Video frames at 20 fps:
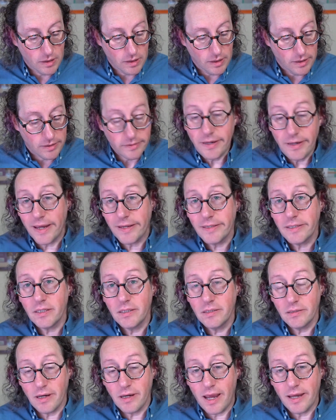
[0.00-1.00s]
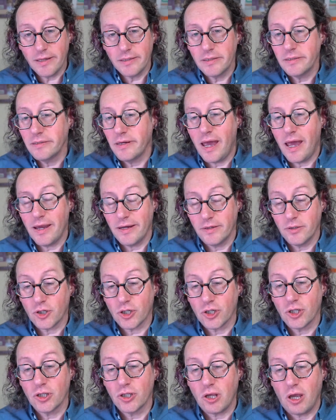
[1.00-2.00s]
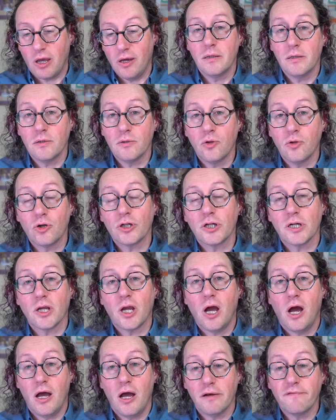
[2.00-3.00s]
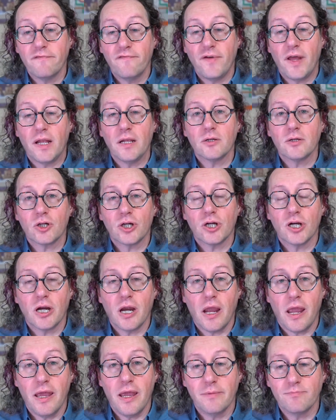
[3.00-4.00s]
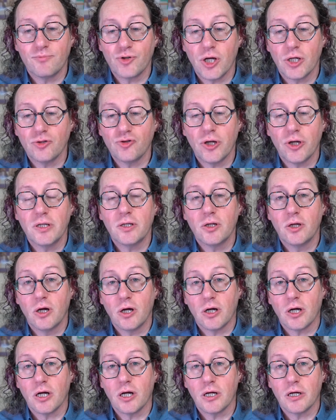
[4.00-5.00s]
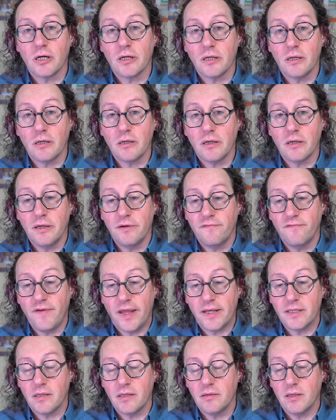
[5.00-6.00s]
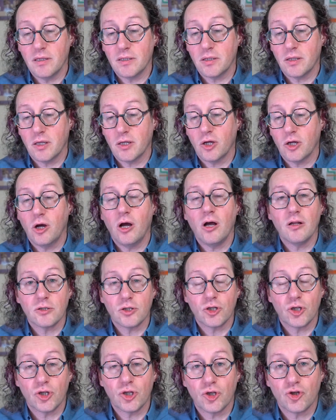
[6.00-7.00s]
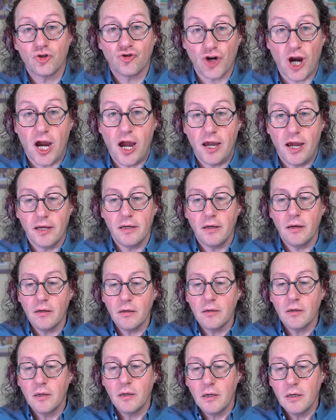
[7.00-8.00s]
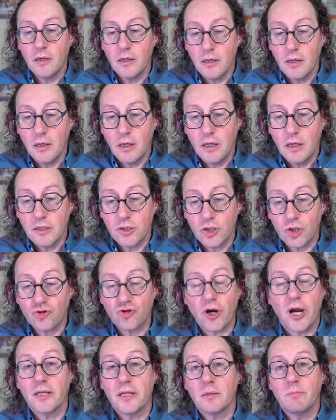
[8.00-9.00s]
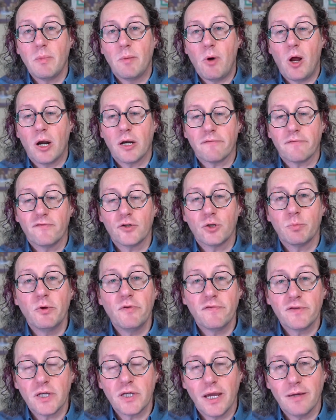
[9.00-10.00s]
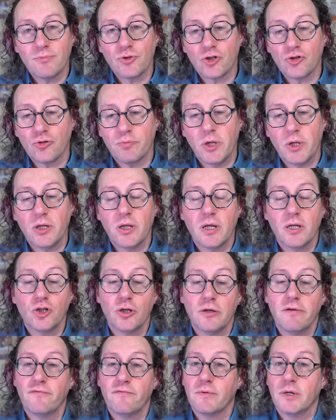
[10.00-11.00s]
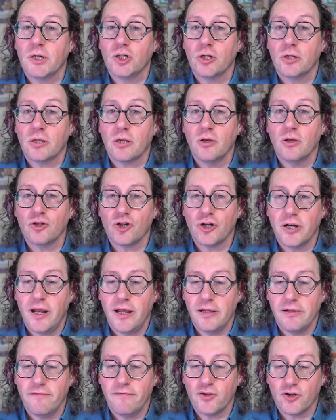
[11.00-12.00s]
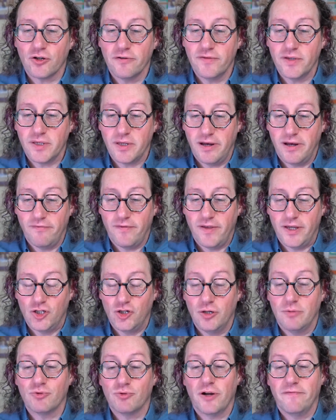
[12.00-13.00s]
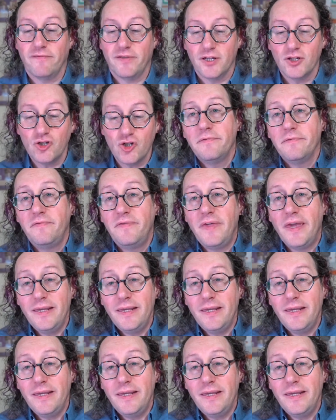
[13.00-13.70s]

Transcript: 1999 or so, Lauren Confelder and Prerit Garg invented this thing called STRIDE. STRIDE's a mnemonic for spoofing, tampering, repudiation, information disclosure, denial of service, and elevation of privilege. They